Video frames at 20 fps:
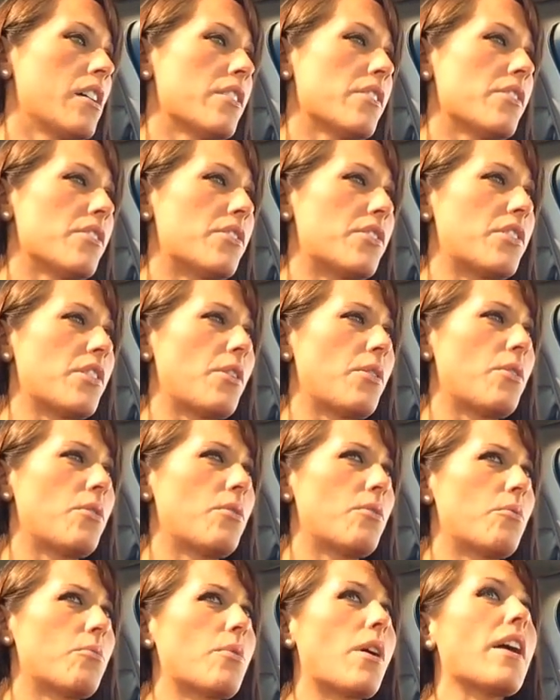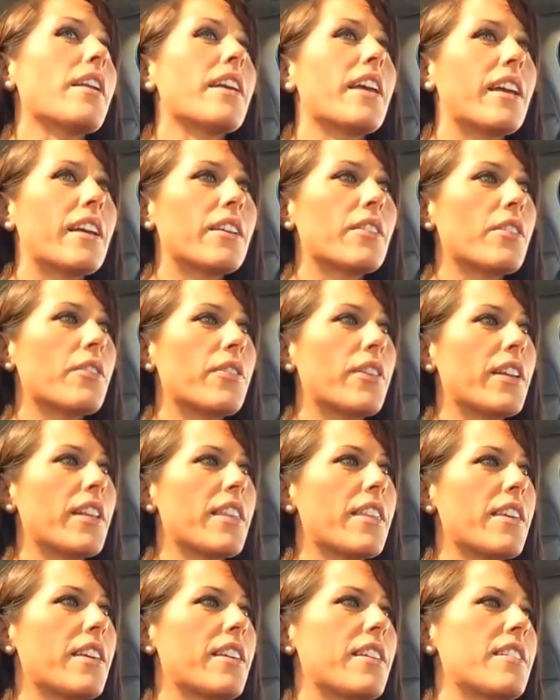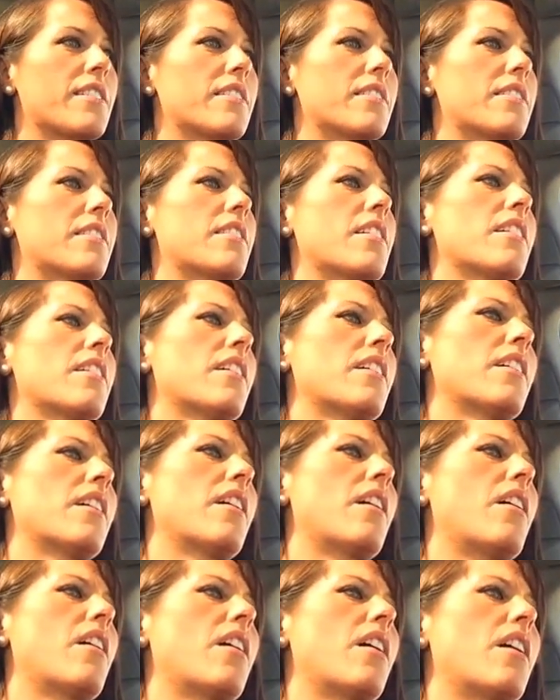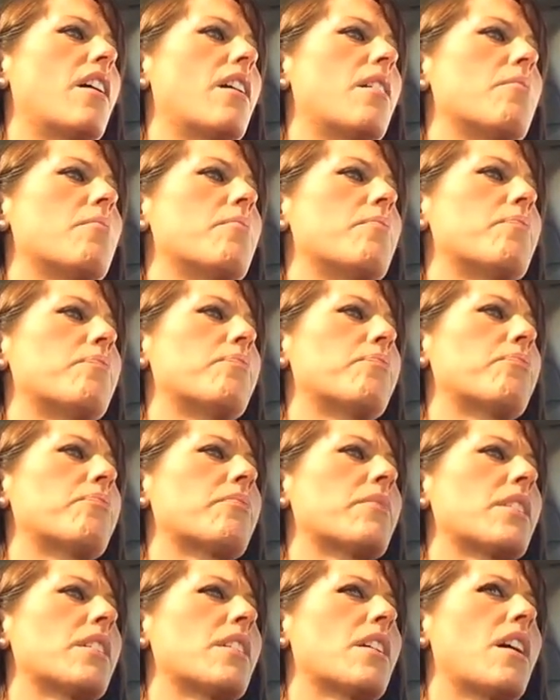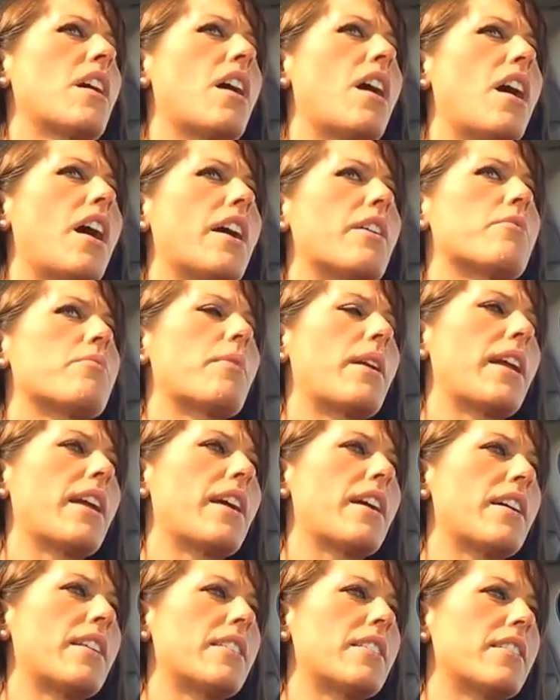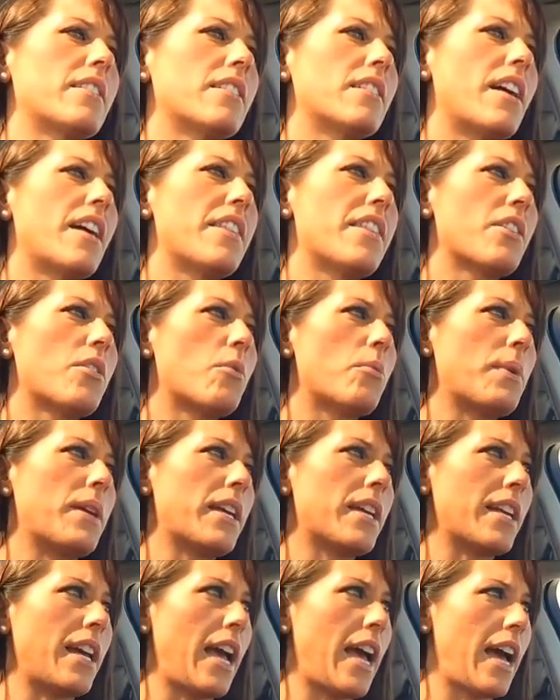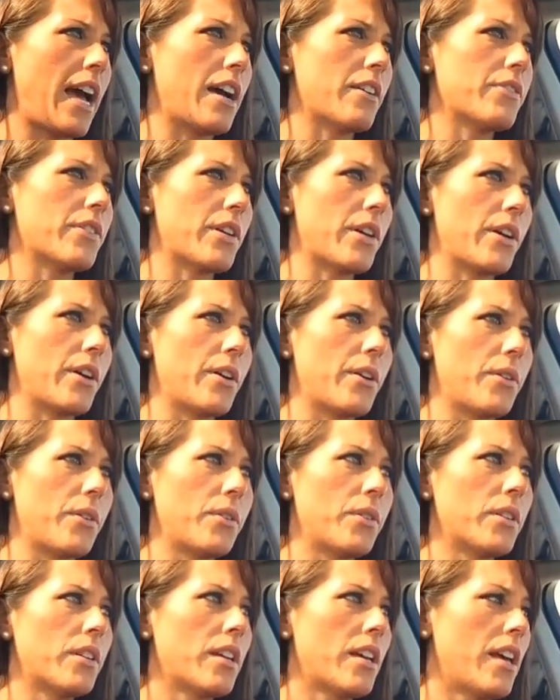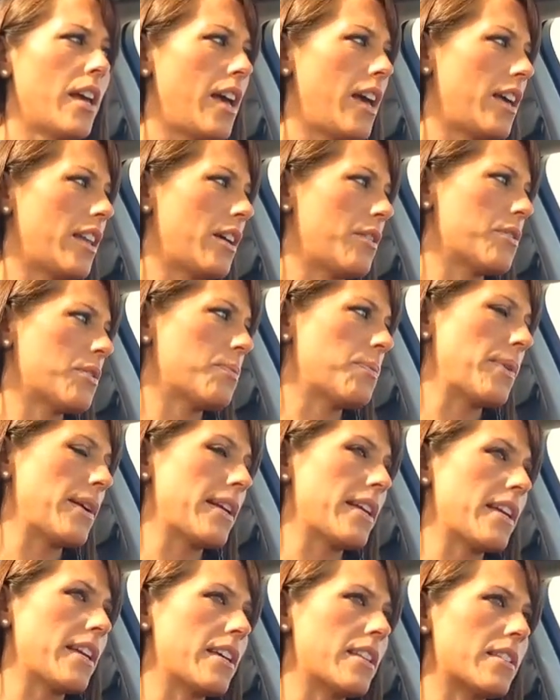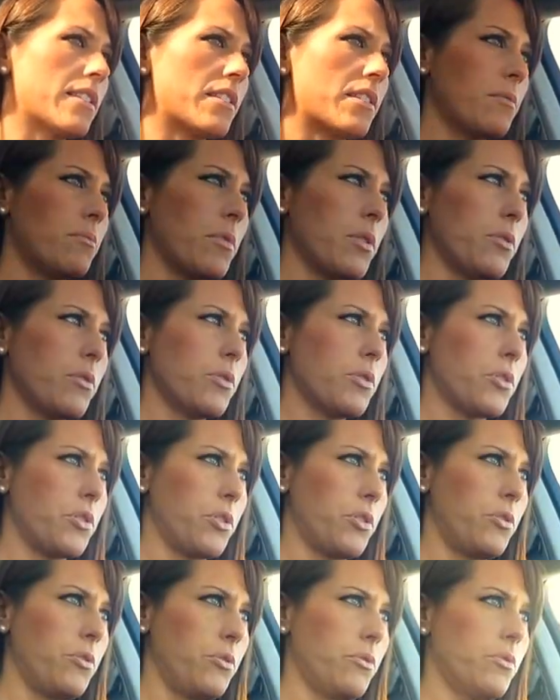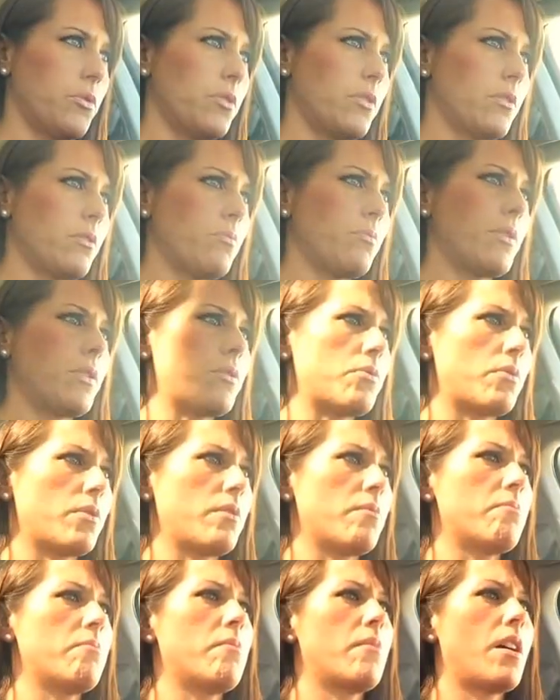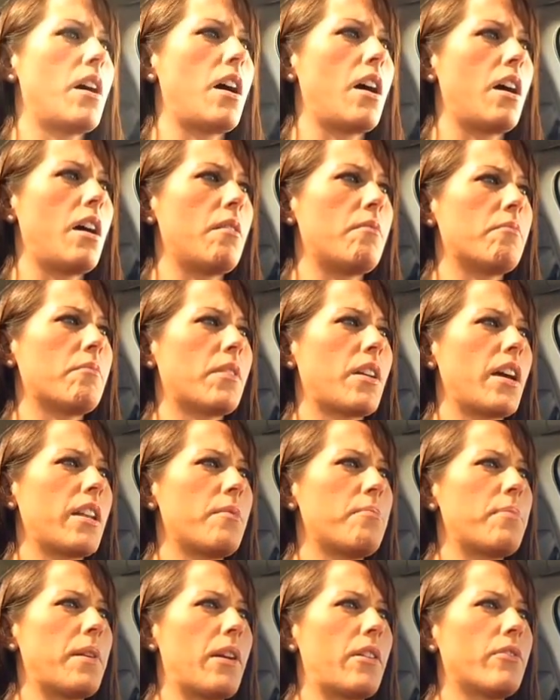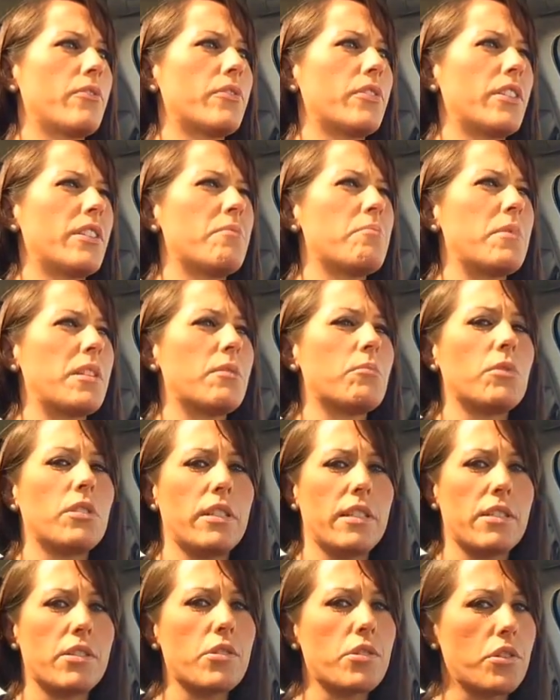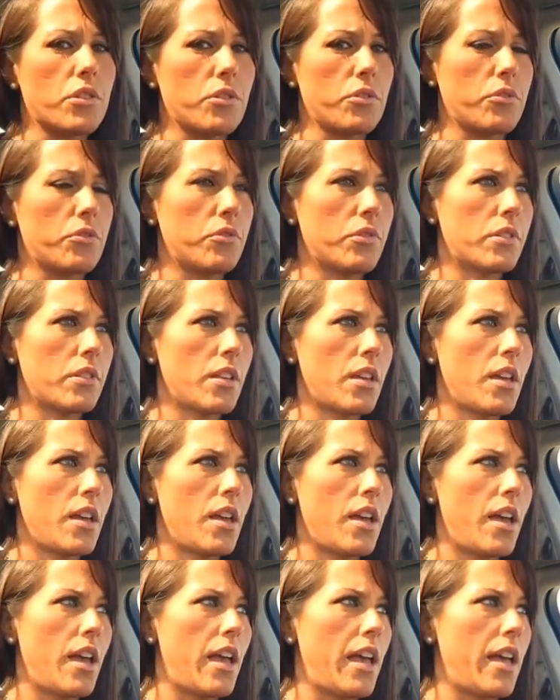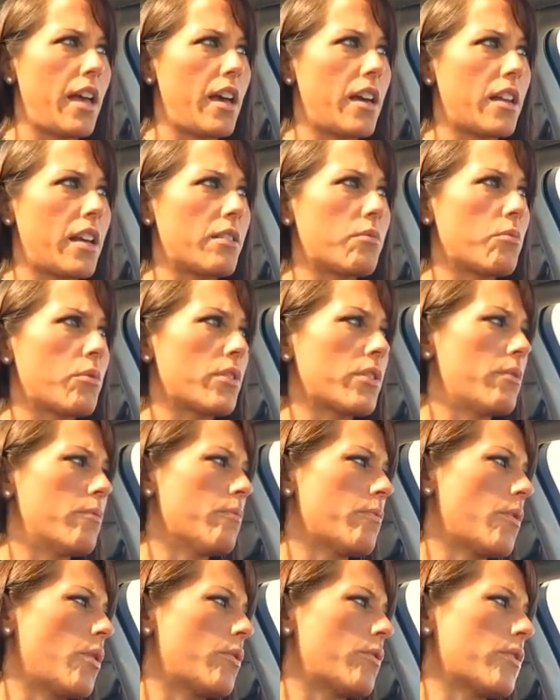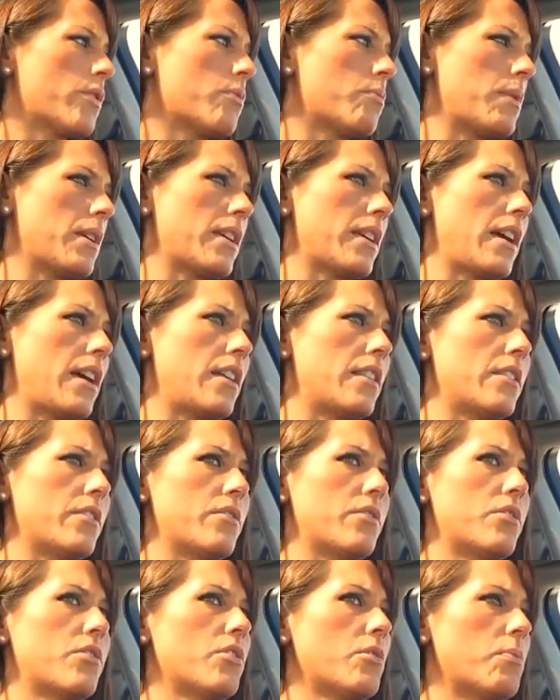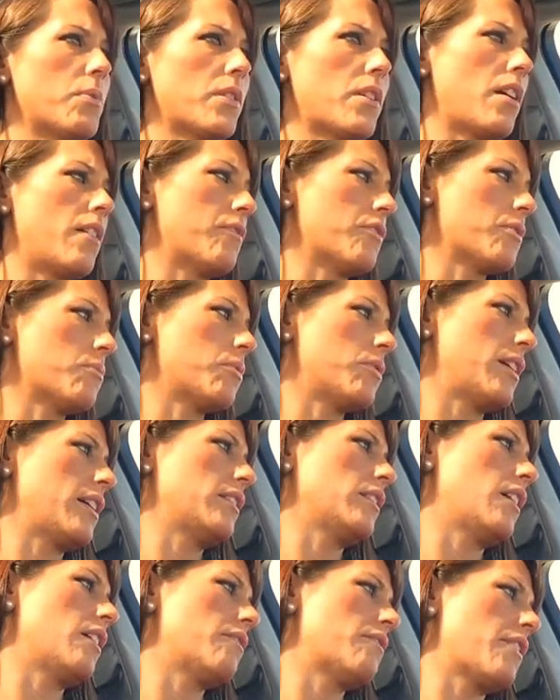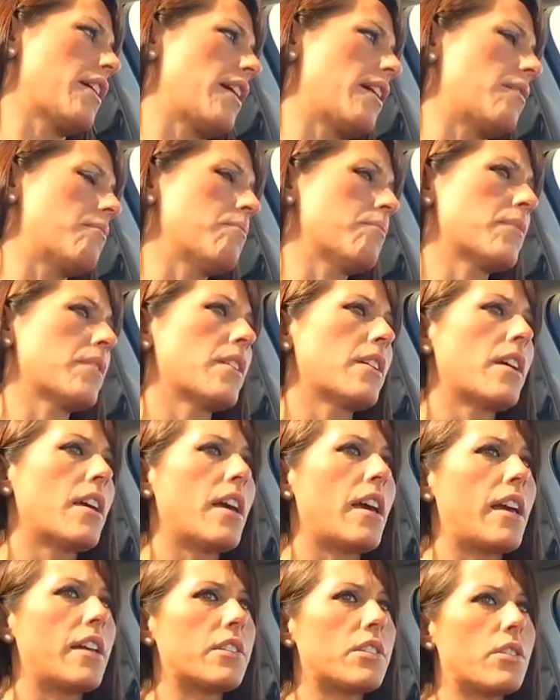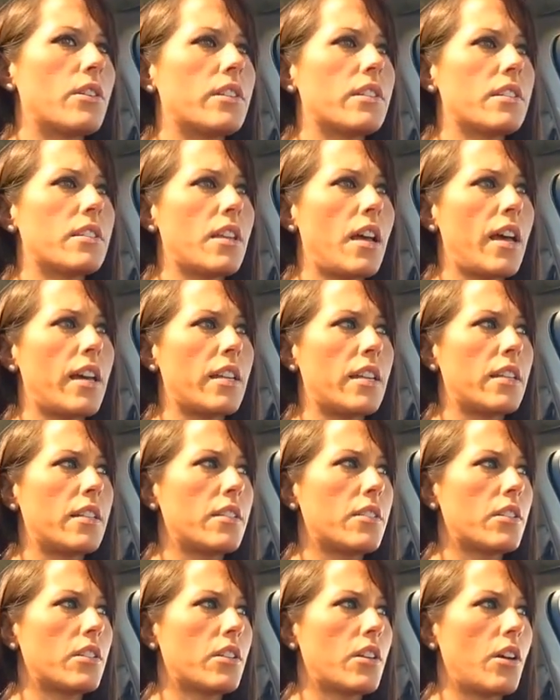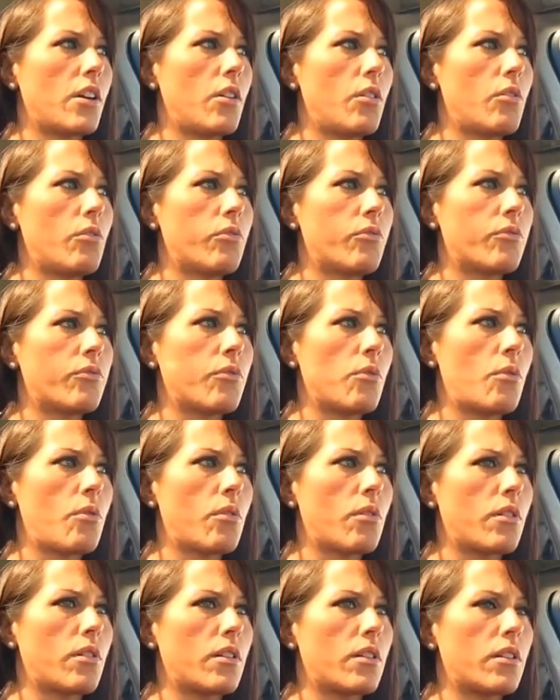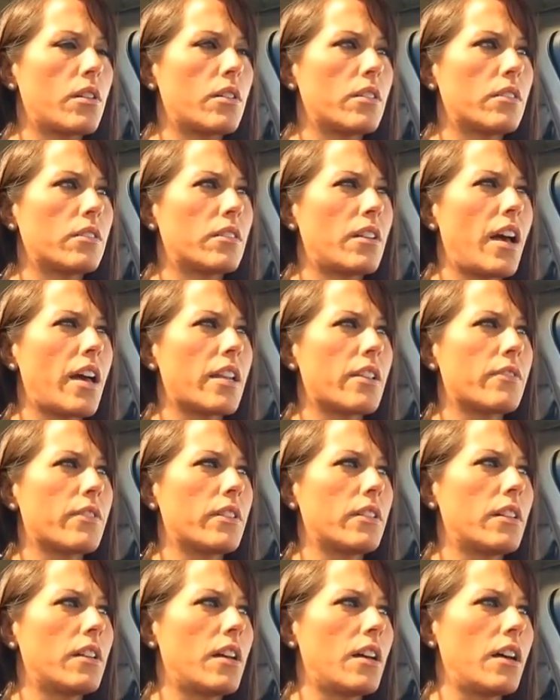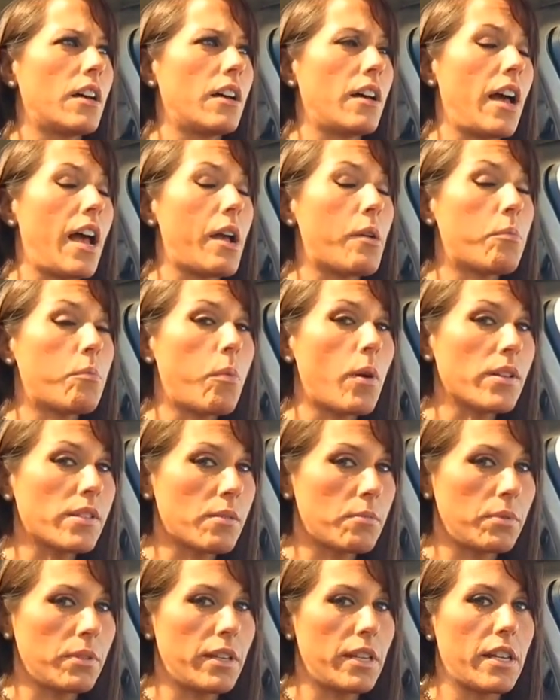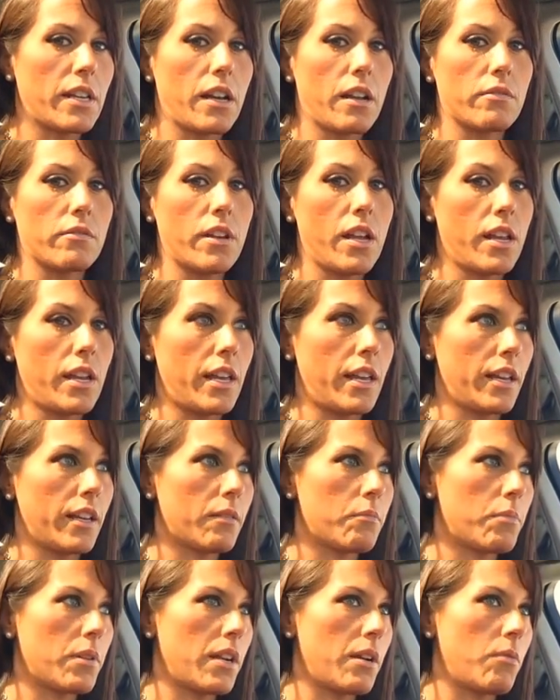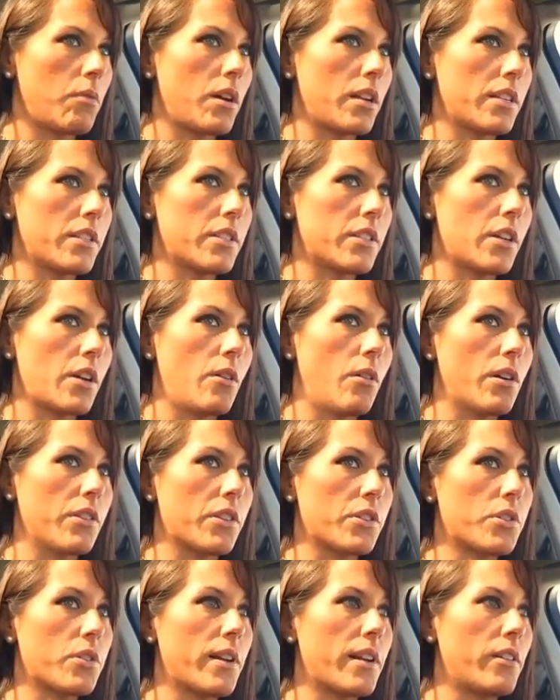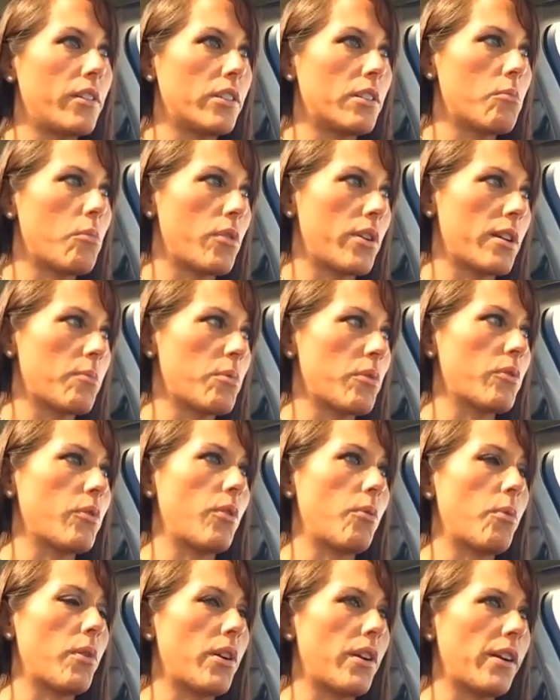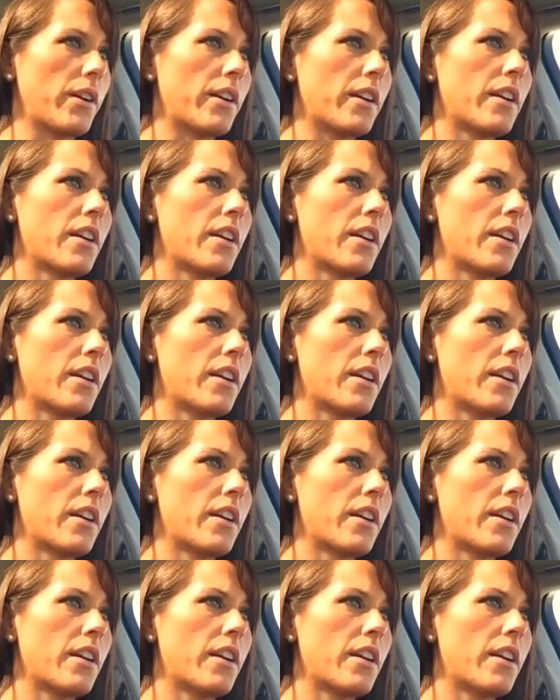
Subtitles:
So running, the funny thing is, I ran, I think a week and a half ago, and I was breaking in some new shoes, which were kind of barefoot, minimalist shoes, and I'd worn them over the weekend. They're super comfortable. I love them. And so I decided to go for kind of I wasn't planning on running, but I wanted to go on the trail in the morning before work.